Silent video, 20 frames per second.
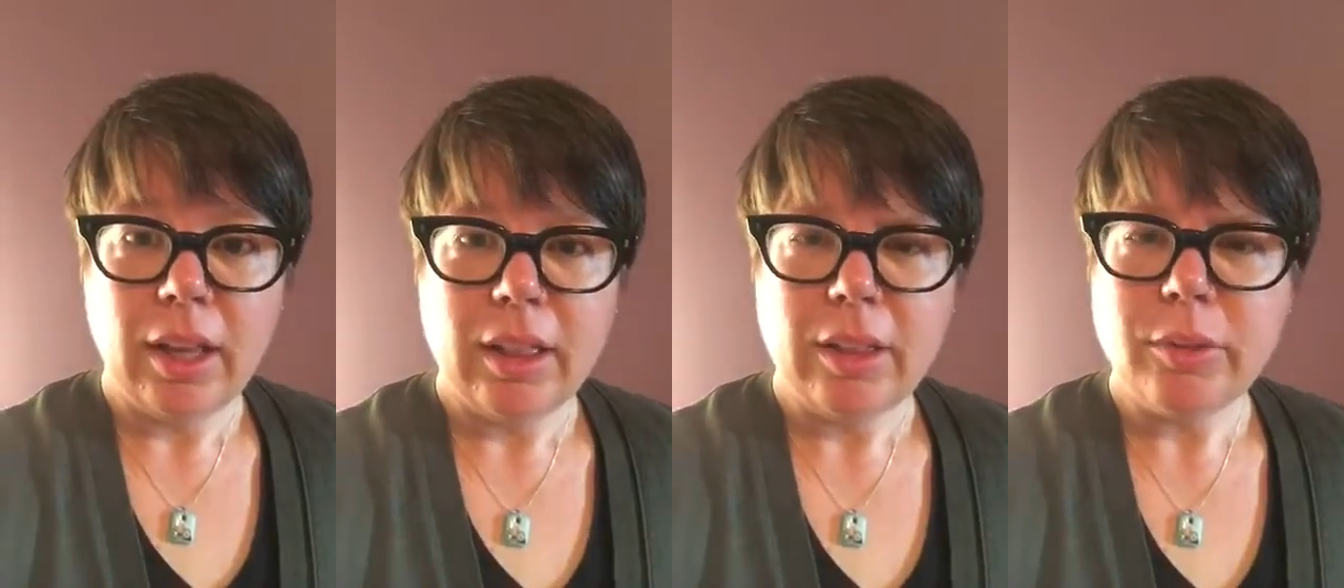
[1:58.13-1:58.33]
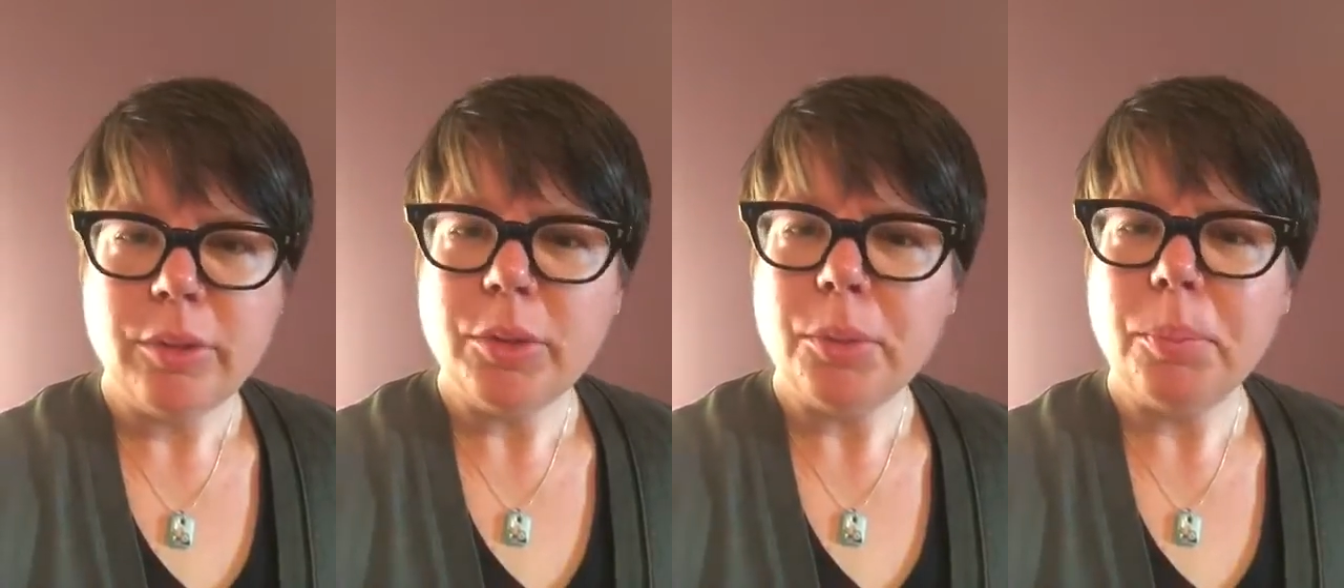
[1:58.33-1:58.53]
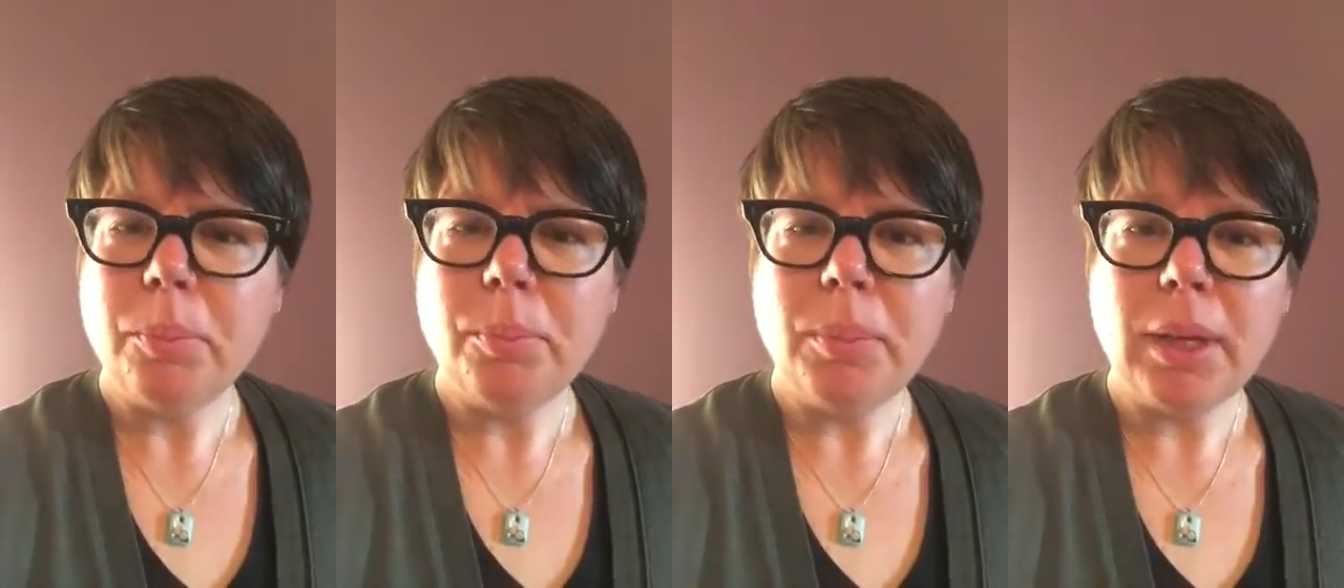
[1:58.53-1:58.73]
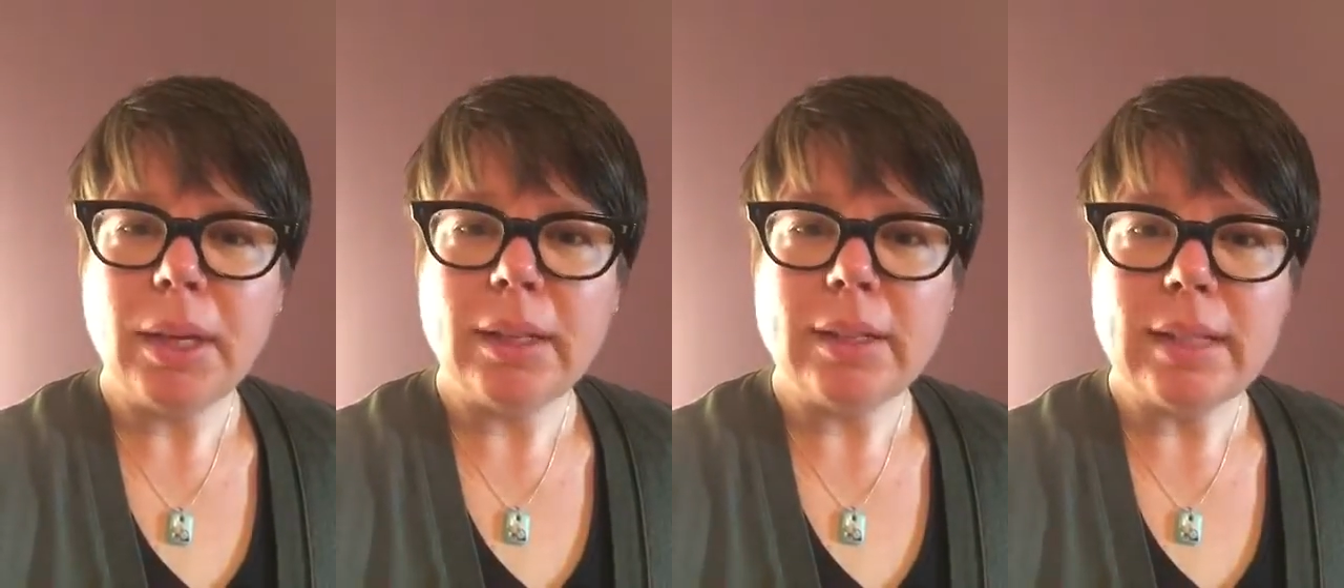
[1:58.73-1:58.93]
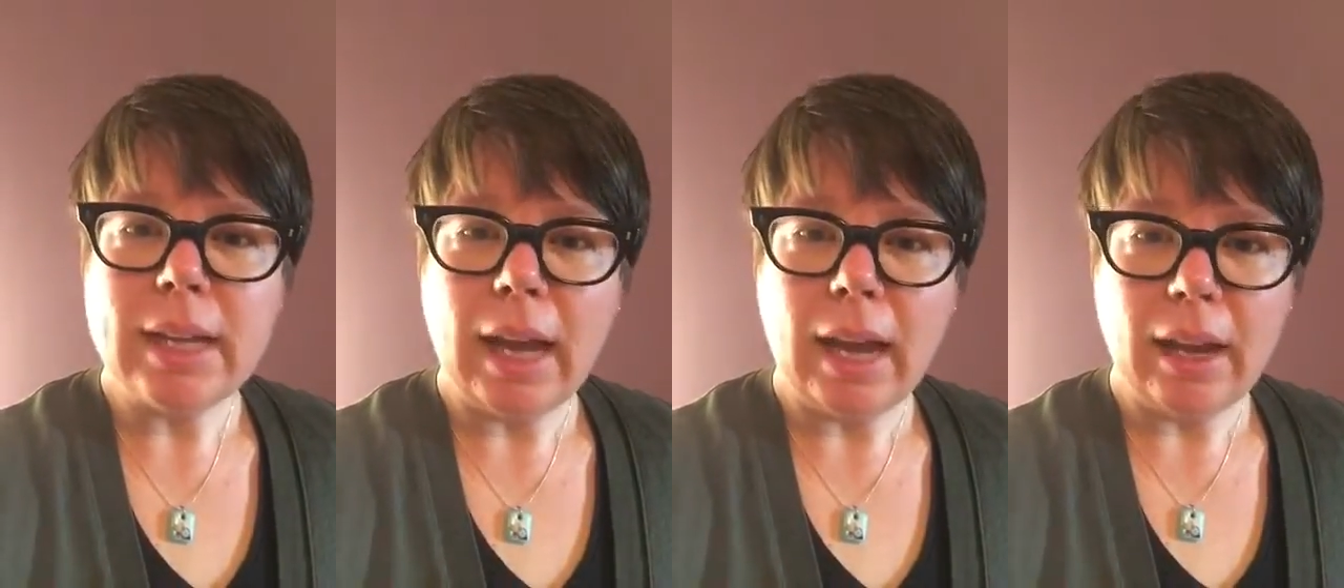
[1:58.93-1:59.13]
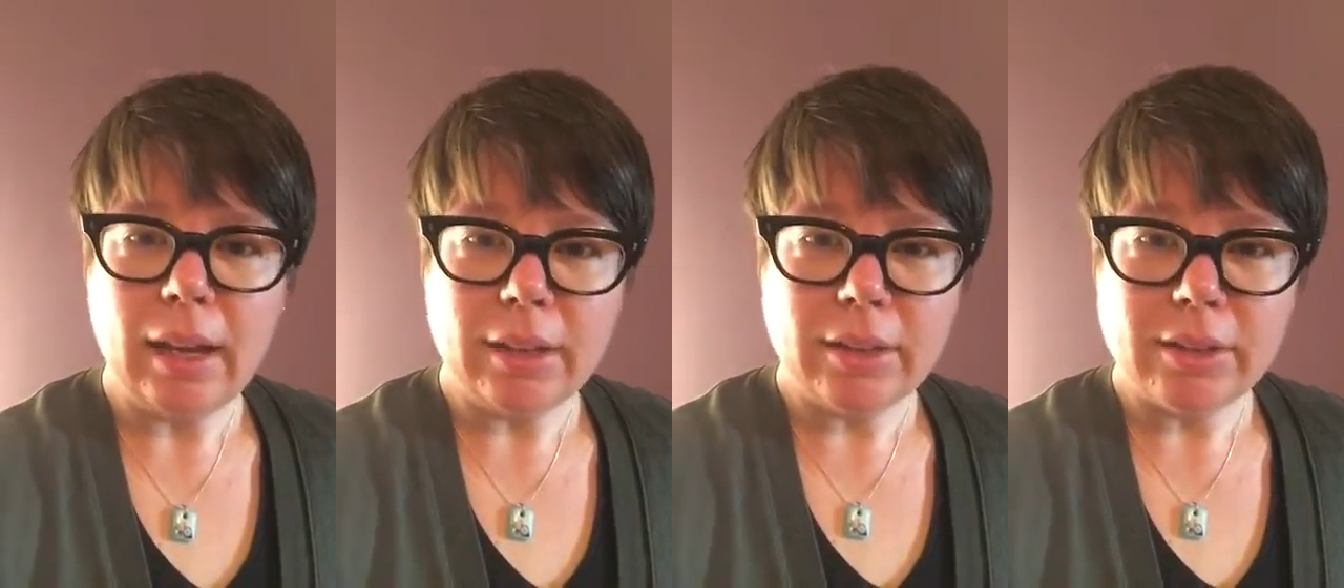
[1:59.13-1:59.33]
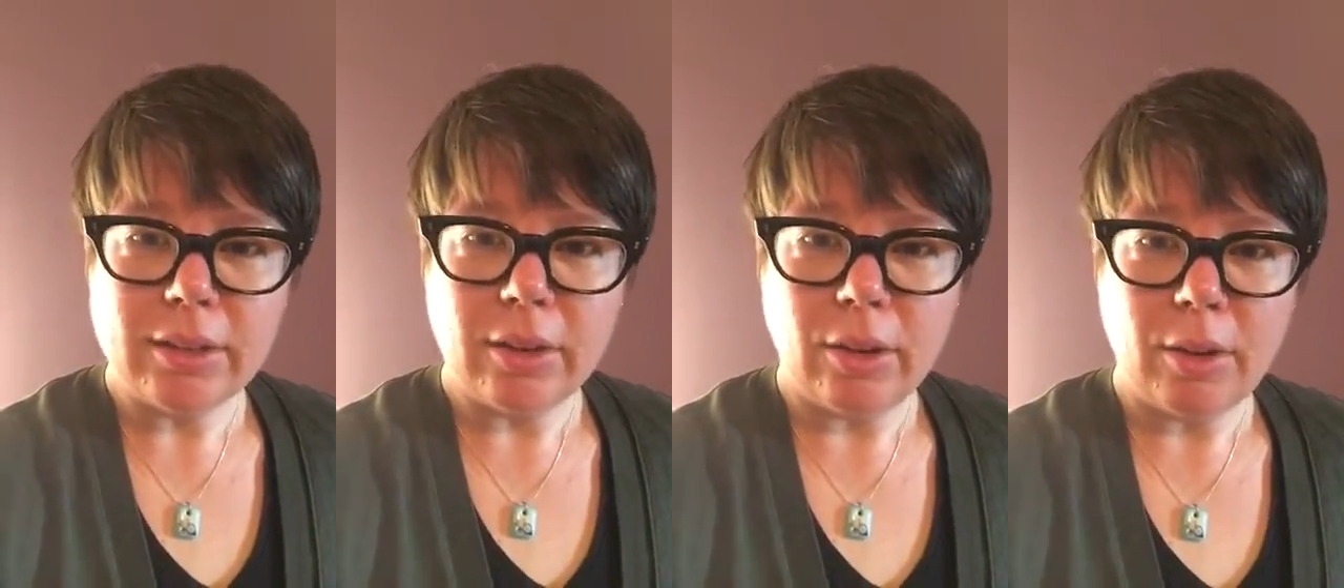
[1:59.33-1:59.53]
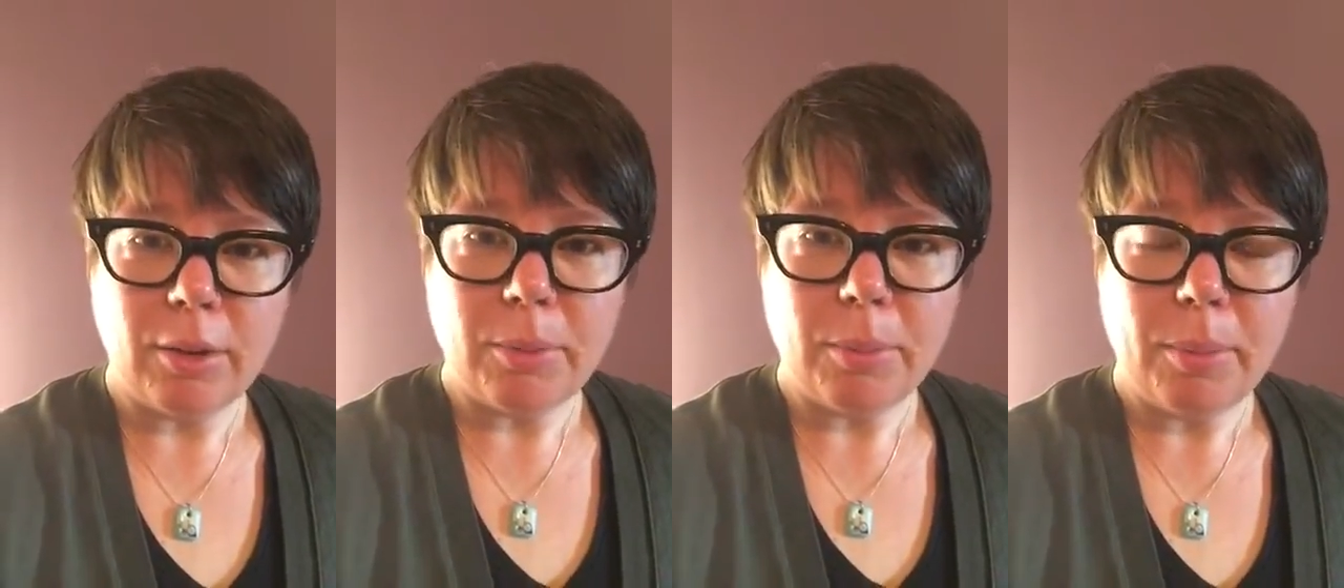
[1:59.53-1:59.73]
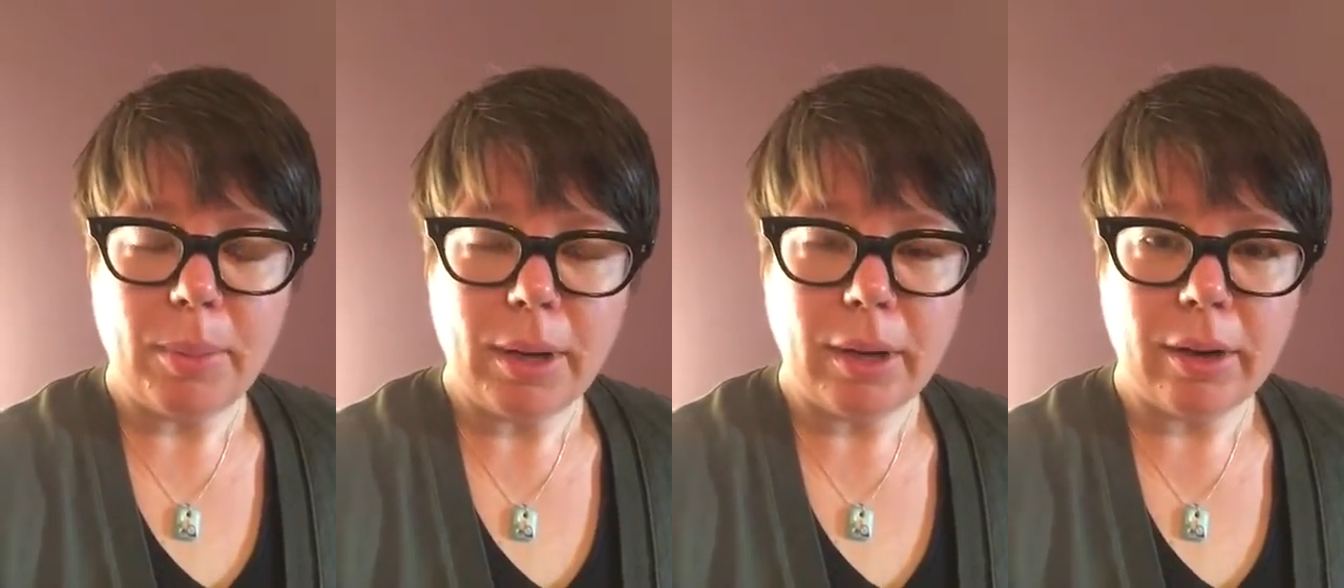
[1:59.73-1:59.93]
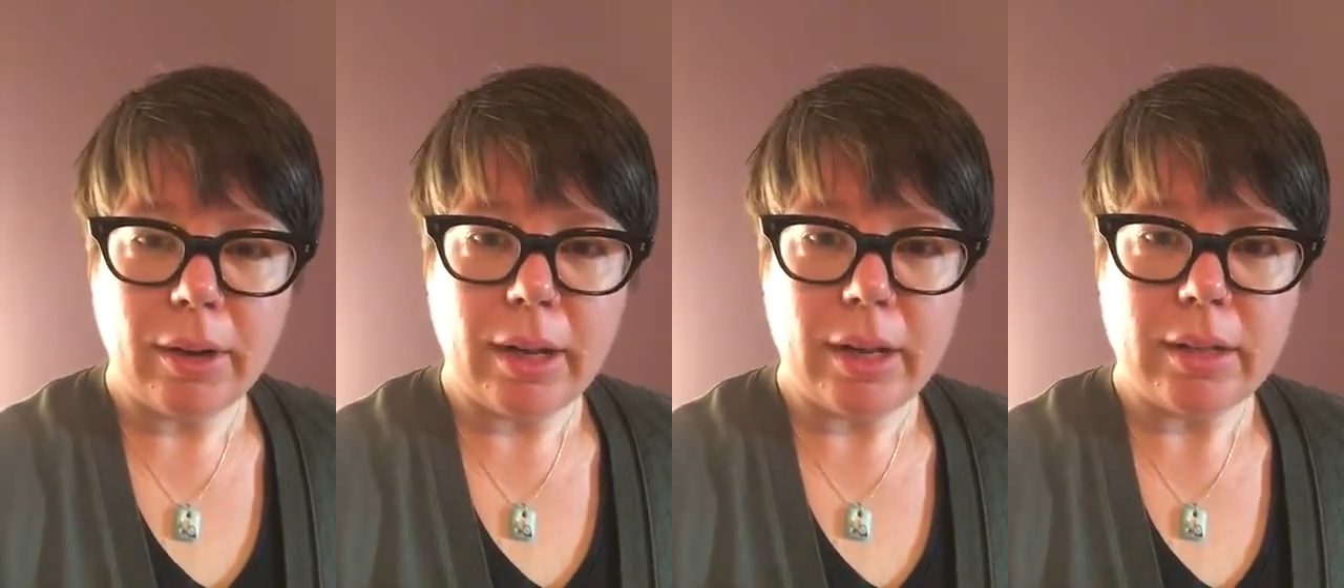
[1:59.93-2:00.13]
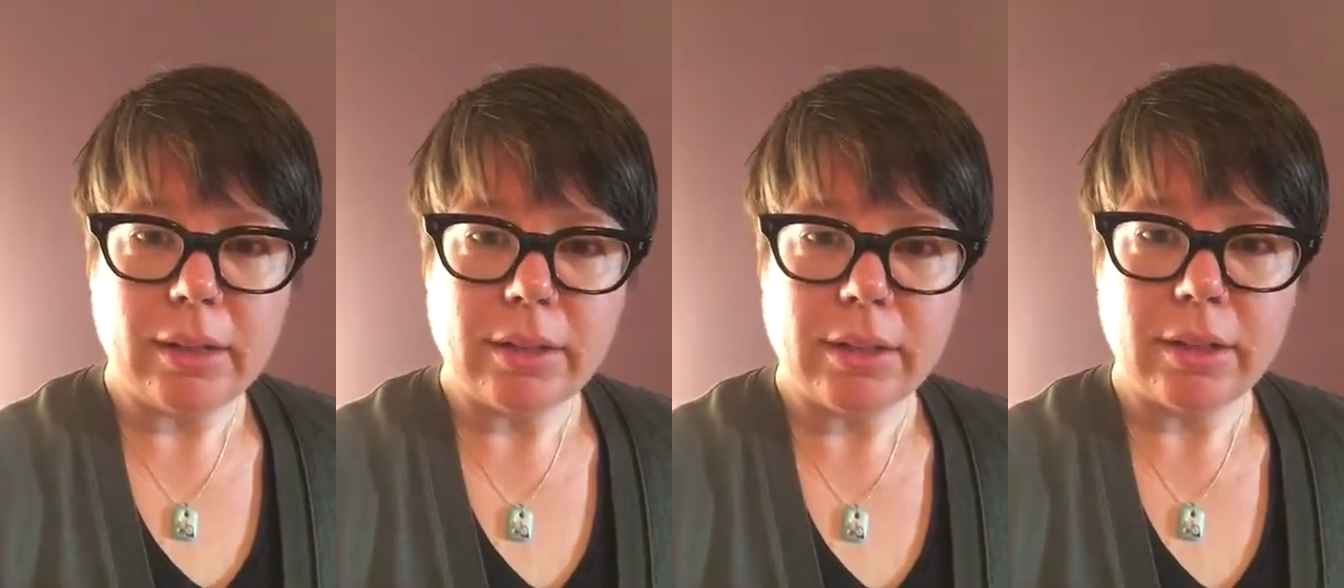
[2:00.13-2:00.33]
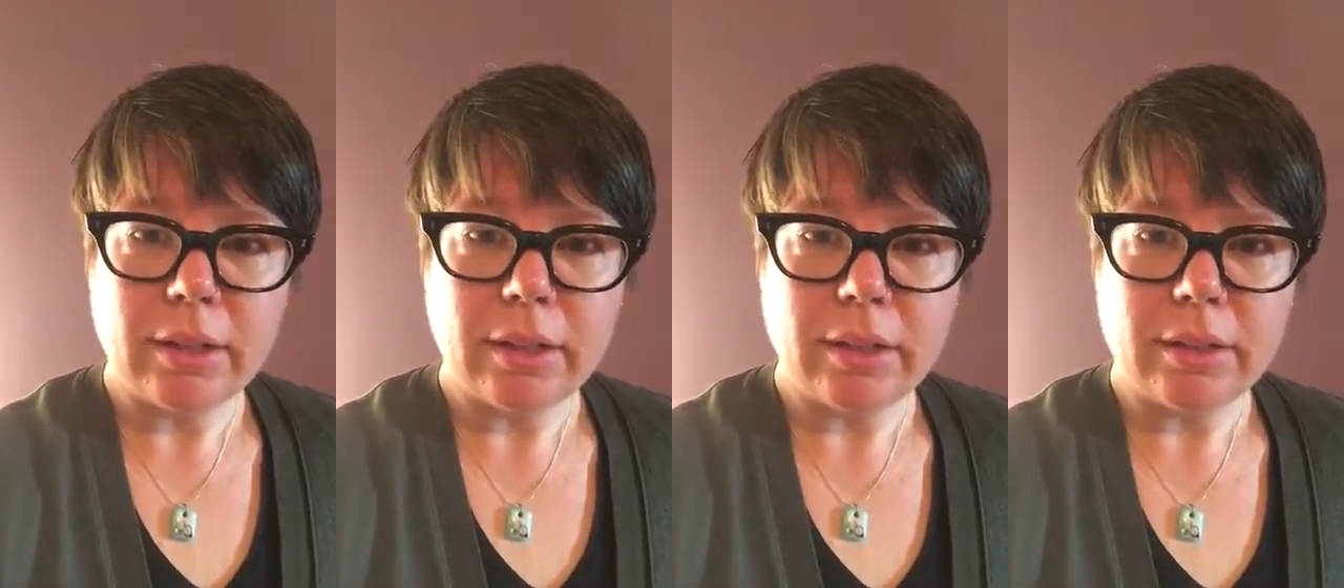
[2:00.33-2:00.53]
there was a big tax on berries.